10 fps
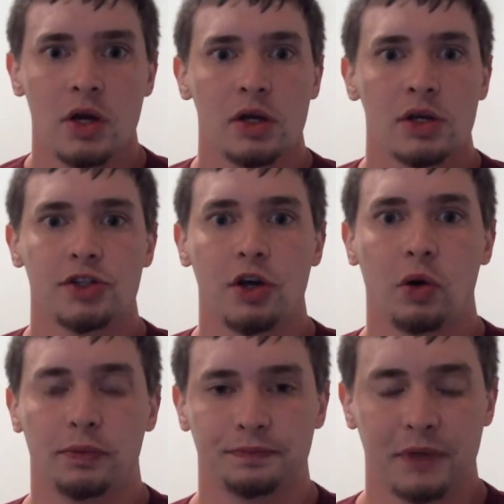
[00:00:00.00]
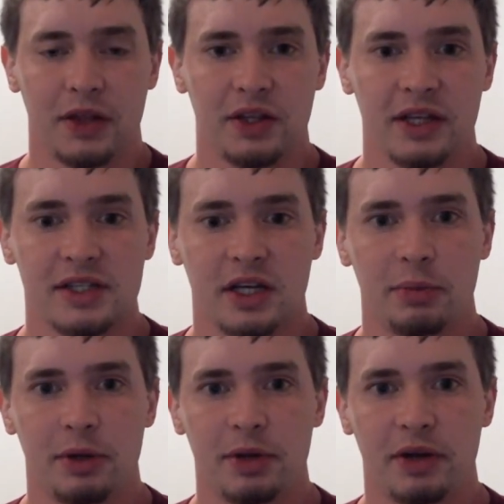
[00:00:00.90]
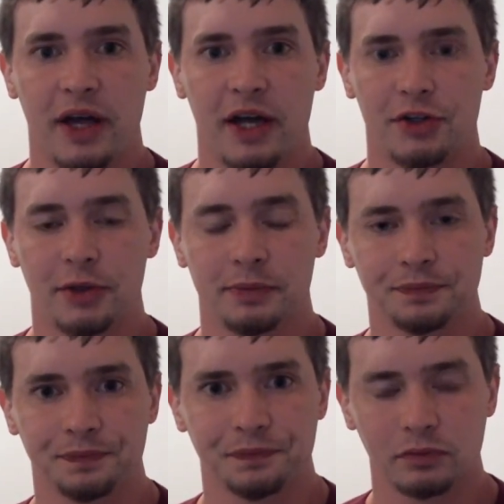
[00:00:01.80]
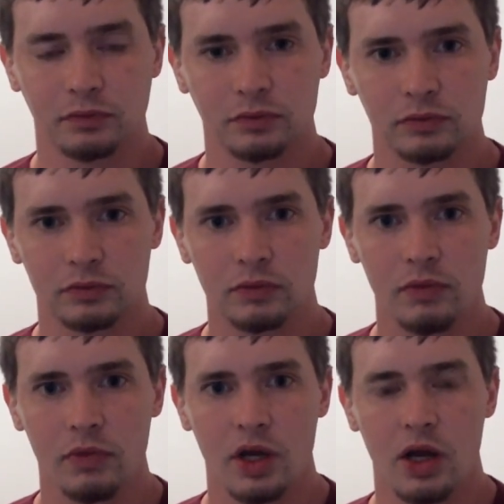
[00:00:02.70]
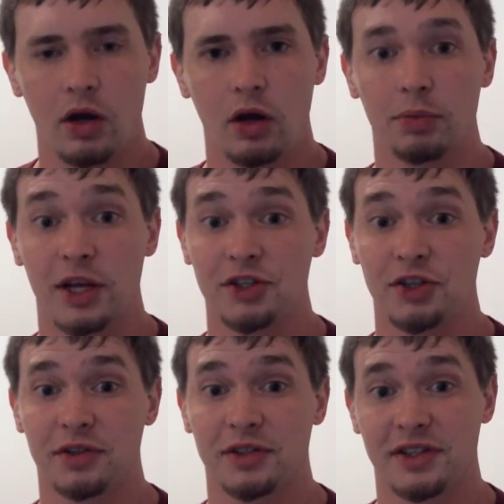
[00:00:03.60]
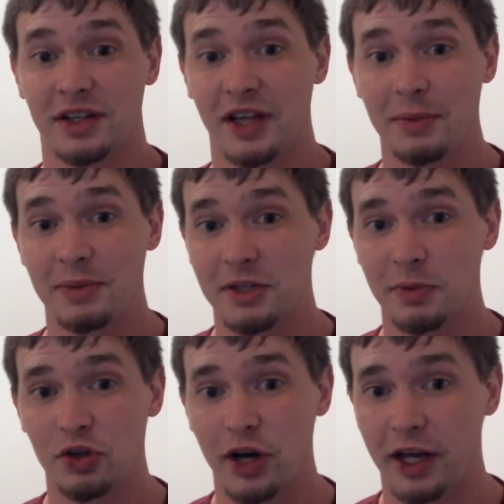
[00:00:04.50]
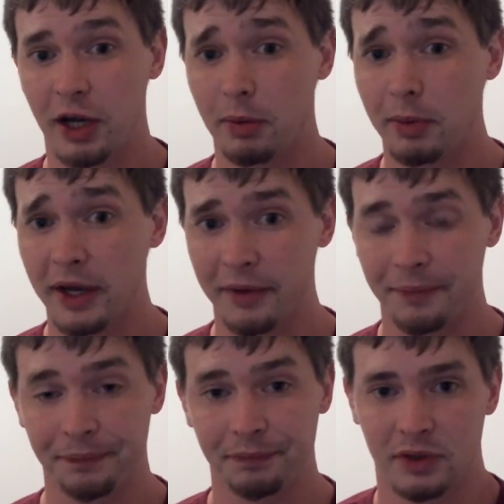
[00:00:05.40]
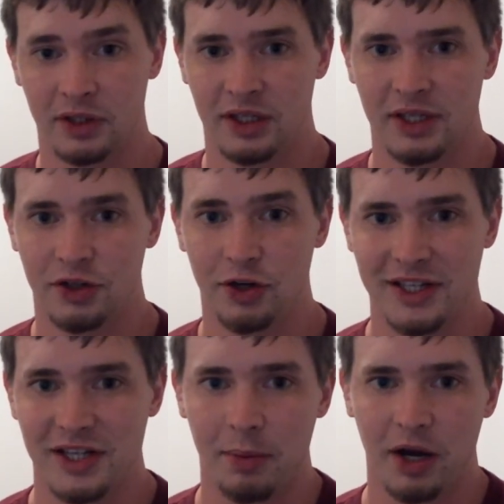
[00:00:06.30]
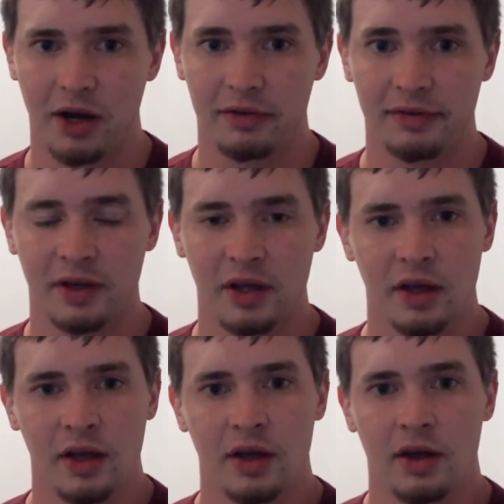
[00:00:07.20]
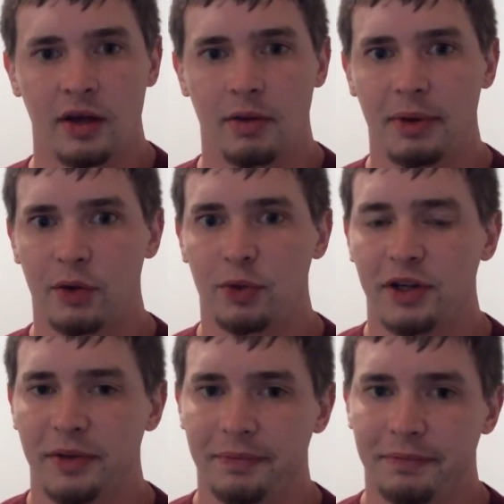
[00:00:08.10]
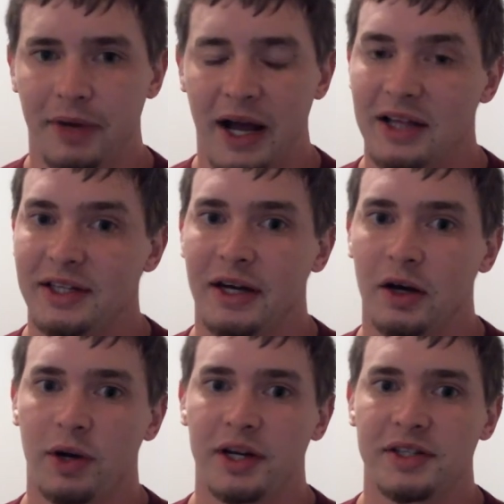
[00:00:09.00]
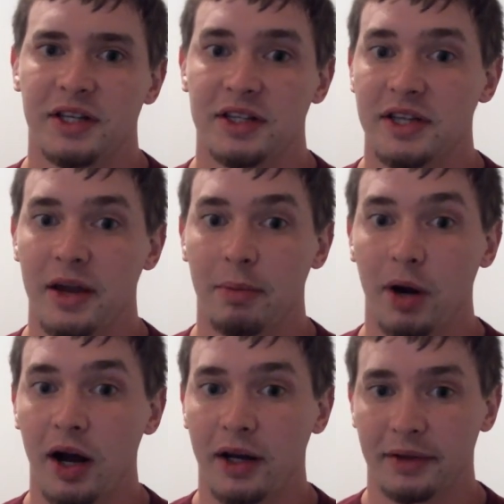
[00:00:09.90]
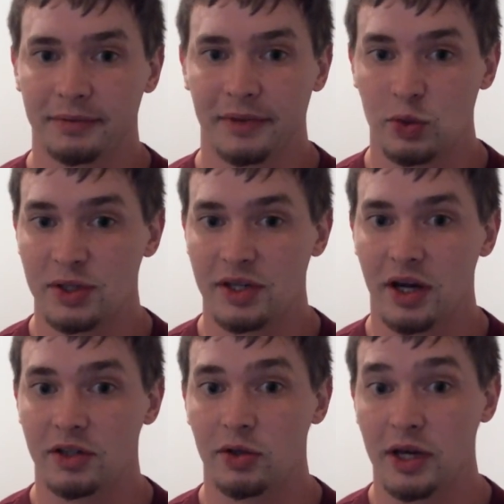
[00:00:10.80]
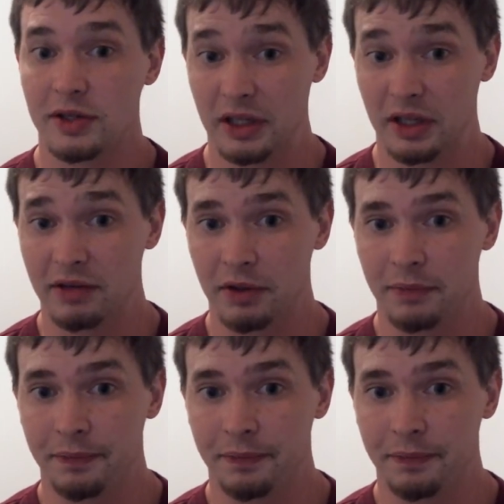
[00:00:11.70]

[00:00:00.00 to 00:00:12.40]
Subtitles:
So I think that's going to be a big factor. Lesnar claims he's been training MMA during his time off, but I highly doubt we're going to see the same Brock as we saw in 2011.